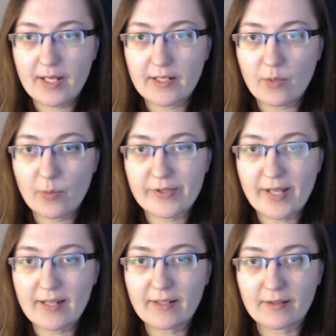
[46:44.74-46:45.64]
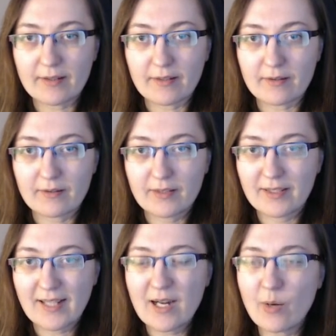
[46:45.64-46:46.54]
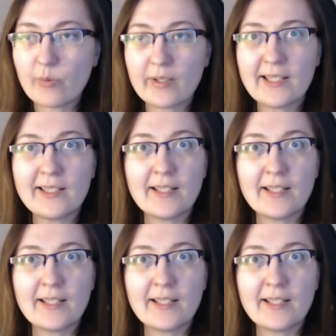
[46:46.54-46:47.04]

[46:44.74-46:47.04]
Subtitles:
he was heading there. Kind of willy-nilly,